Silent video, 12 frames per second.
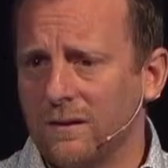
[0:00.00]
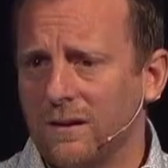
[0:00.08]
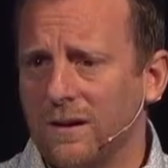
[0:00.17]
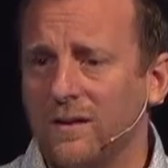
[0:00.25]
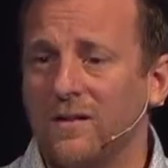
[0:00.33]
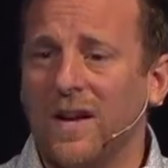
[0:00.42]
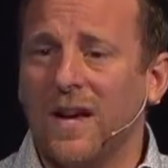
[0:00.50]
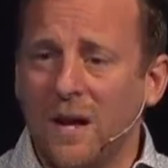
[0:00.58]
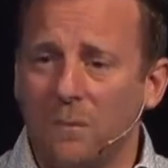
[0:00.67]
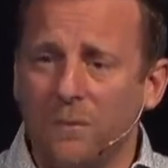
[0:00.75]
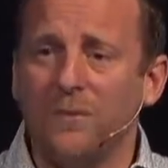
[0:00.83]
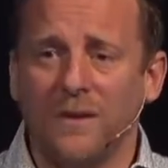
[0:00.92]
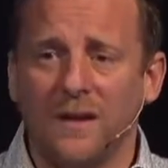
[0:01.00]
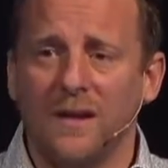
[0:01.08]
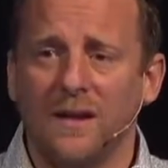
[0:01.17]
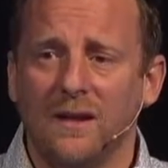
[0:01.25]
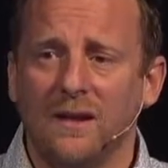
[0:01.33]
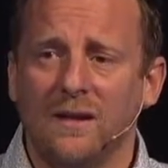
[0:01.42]
is
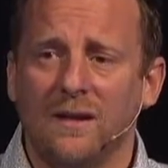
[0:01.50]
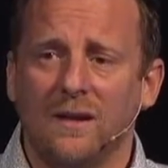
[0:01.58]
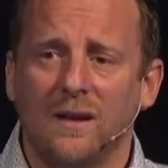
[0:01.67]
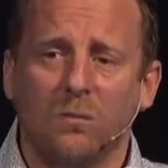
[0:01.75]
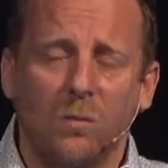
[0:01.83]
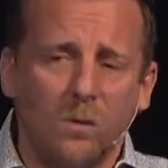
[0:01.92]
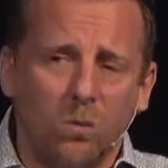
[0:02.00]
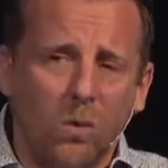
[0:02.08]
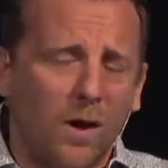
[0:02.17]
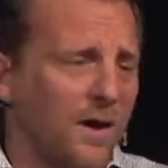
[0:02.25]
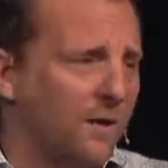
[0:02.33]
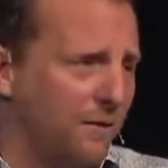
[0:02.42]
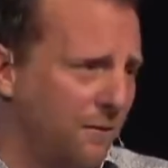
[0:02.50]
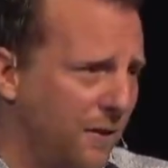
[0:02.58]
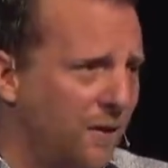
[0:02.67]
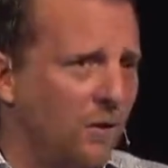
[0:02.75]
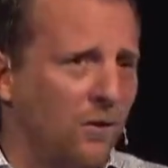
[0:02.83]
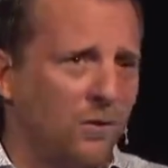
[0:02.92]
empty and we want it
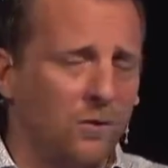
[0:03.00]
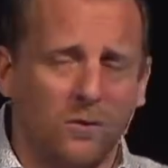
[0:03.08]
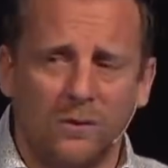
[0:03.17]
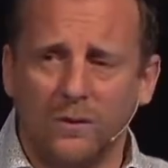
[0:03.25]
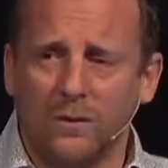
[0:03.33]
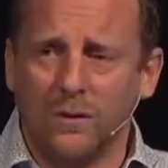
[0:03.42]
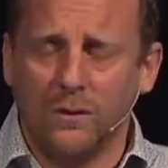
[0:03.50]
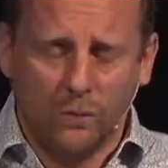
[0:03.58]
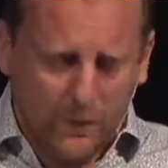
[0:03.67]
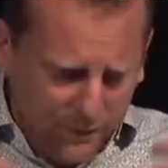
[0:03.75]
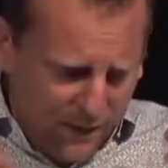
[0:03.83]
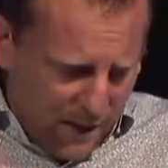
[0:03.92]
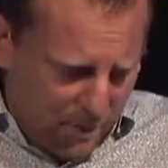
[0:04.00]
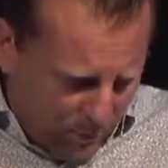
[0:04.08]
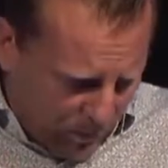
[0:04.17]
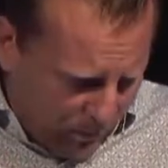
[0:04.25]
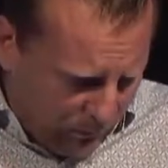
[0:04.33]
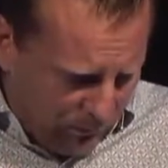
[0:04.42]
filled with that
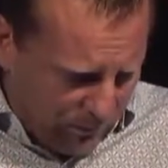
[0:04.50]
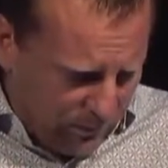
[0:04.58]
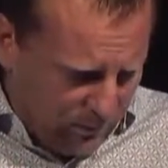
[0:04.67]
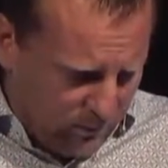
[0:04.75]
person